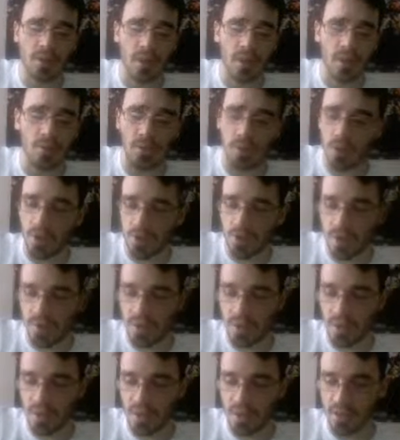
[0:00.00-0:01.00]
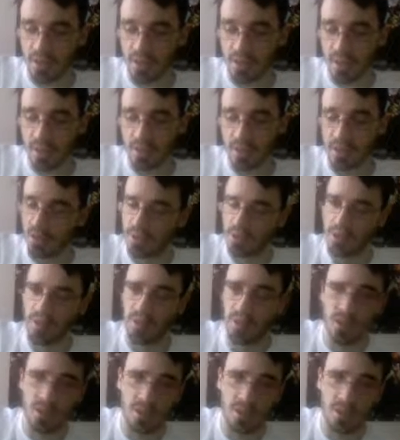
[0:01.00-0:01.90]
If you don't have anything to play turn 2,